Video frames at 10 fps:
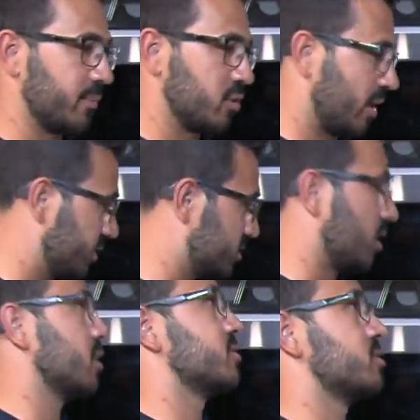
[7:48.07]
I mean, you have a
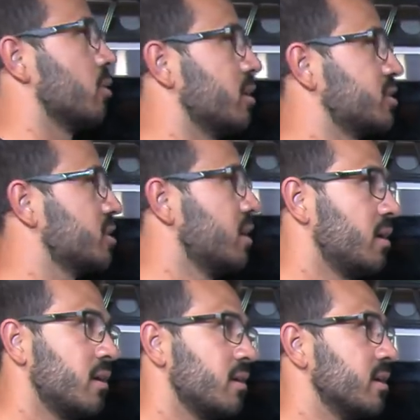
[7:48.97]
ton of storage.
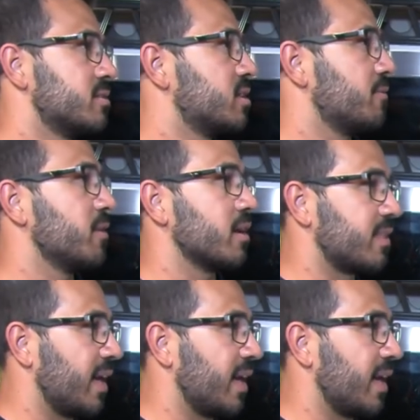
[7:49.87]
Sure. And stuff like